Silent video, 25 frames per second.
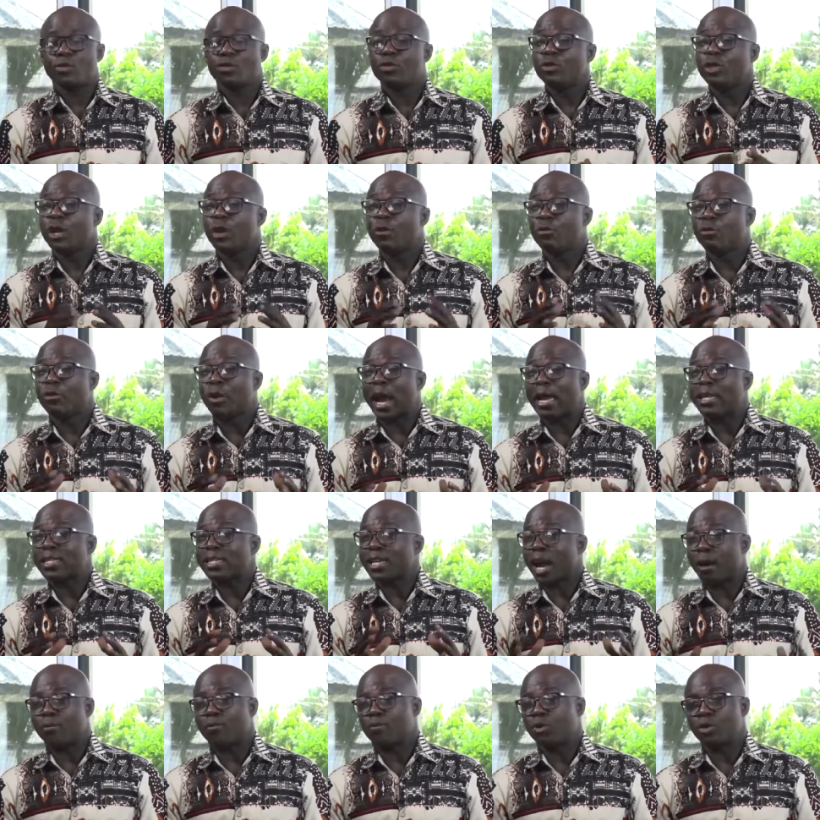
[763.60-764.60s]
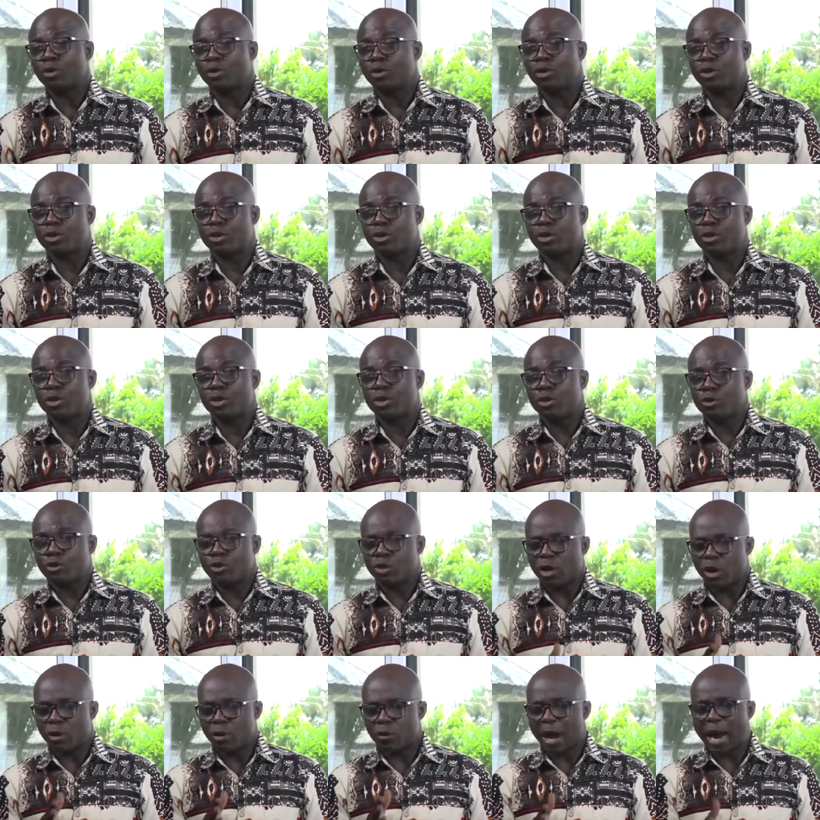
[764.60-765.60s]
to the right approach,
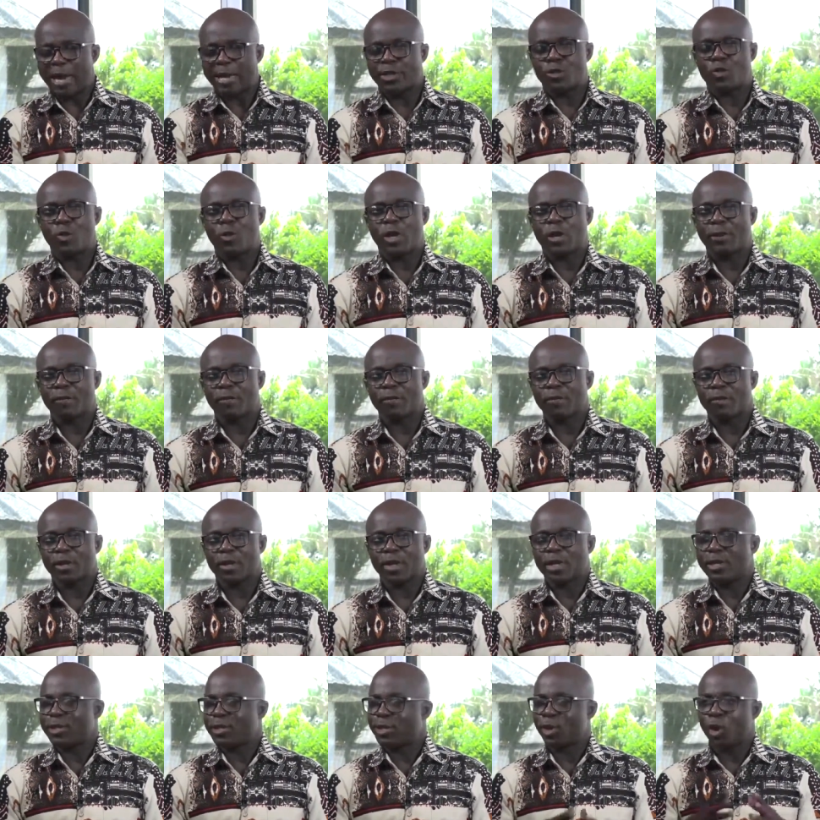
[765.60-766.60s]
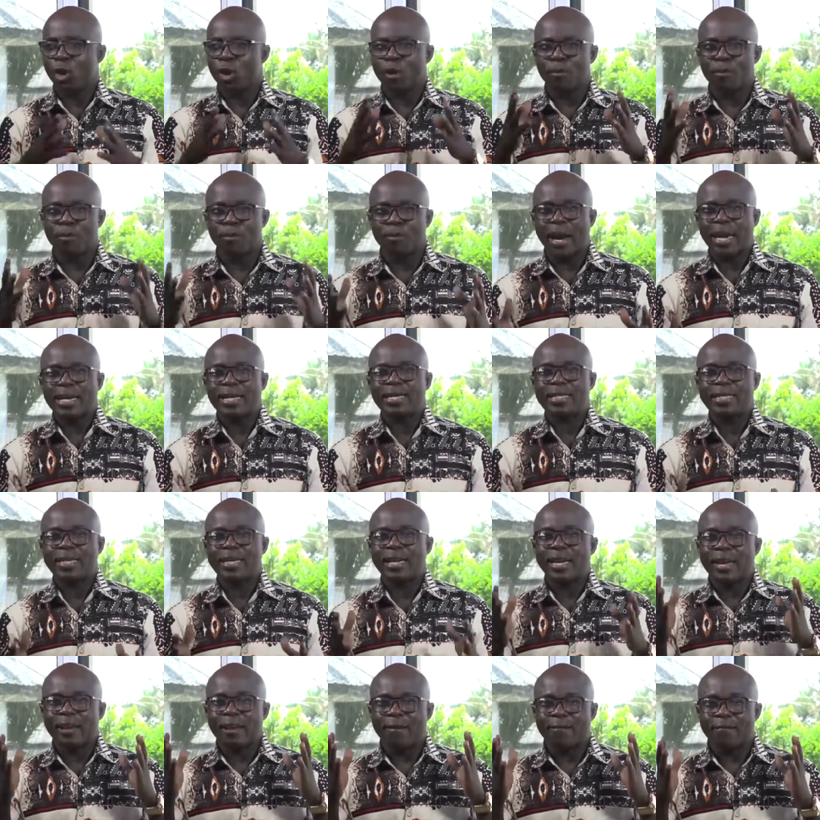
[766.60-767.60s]
to the right way, is the Almighty,
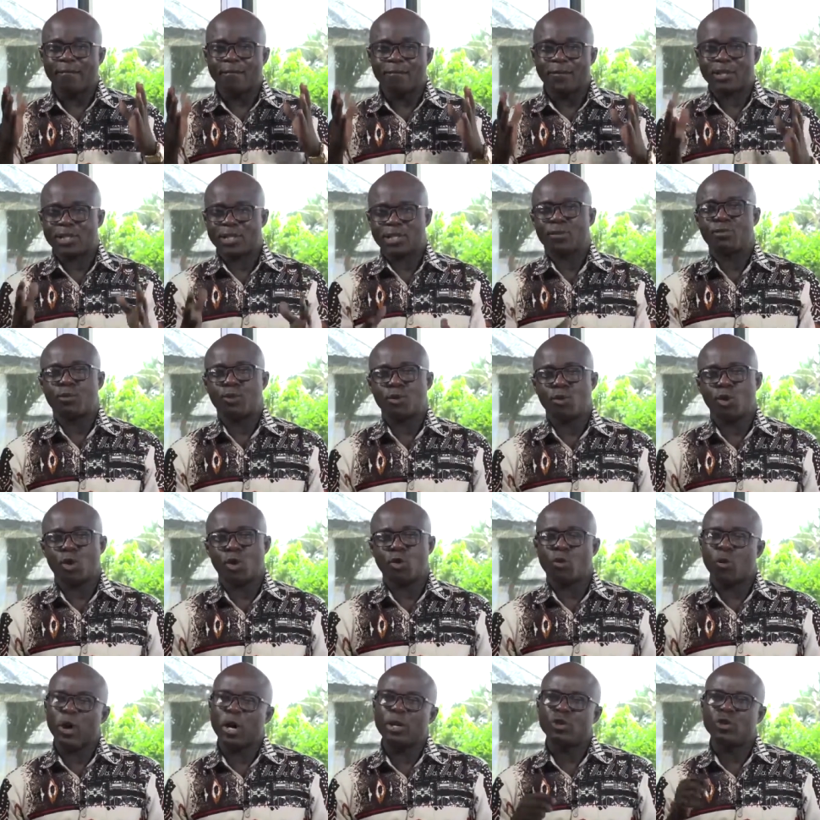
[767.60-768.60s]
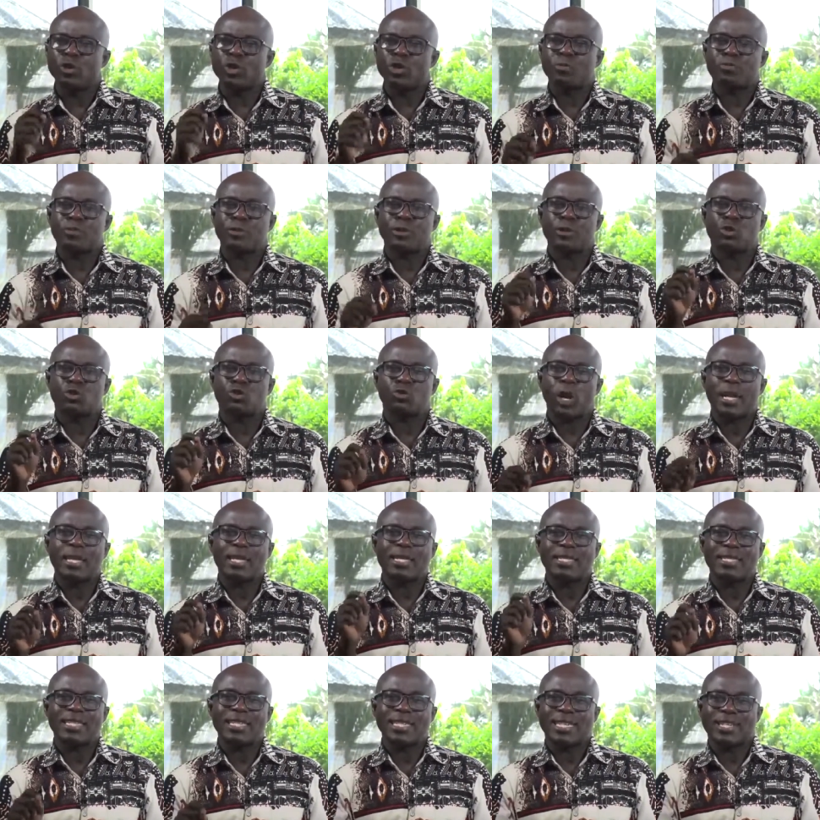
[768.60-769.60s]
invisible God. When your
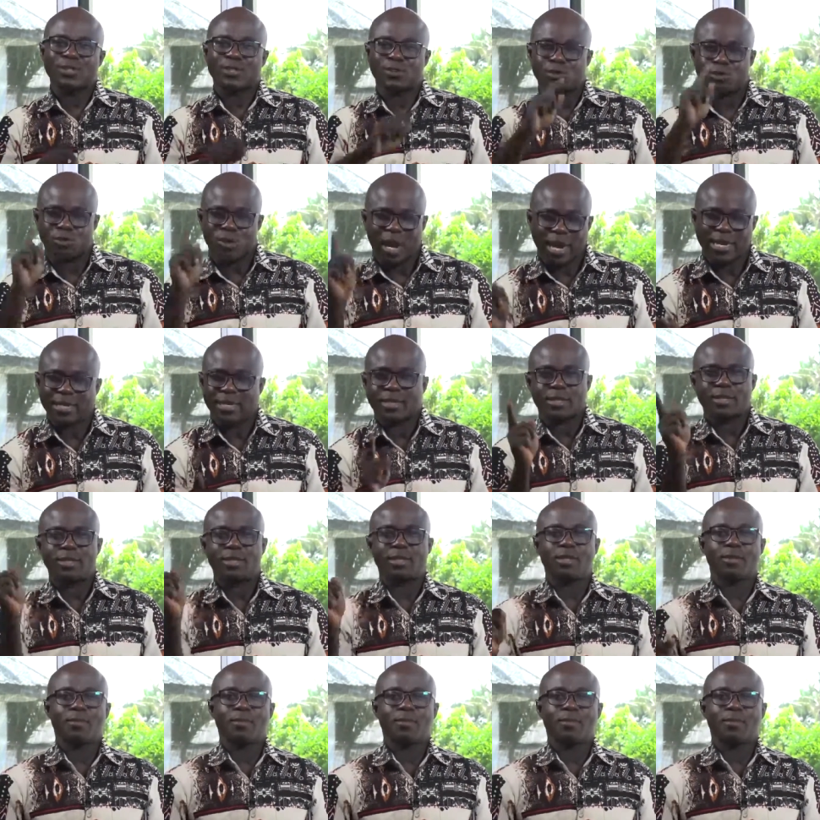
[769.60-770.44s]
spirituality is right,